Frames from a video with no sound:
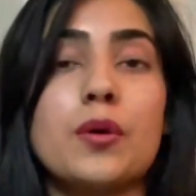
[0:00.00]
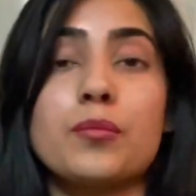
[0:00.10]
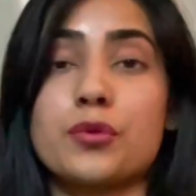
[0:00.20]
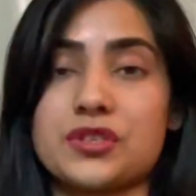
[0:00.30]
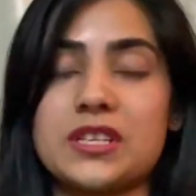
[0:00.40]

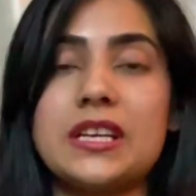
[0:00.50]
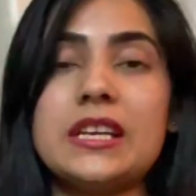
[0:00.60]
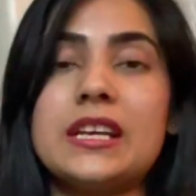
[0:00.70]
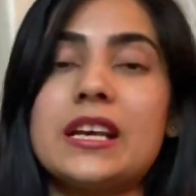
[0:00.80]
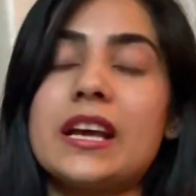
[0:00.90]

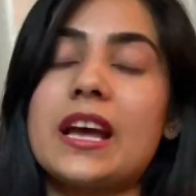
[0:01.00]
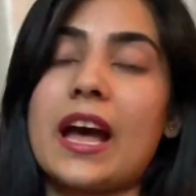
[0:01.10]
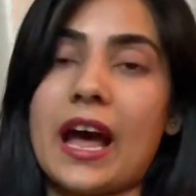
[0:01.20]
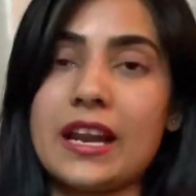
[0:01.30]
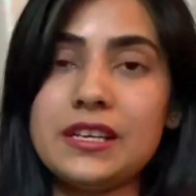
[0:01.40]
protein
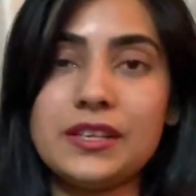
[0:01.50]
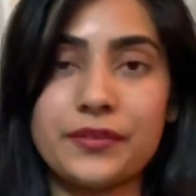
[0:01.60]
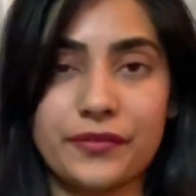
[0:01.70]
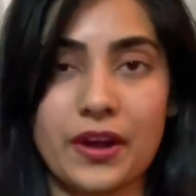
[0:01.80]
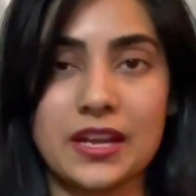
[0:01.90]
and
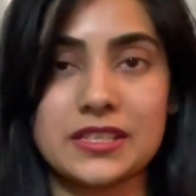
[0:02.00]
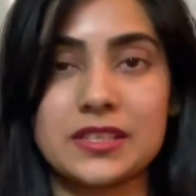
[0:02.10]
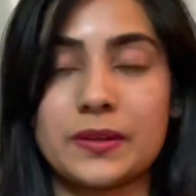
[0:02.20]
fat.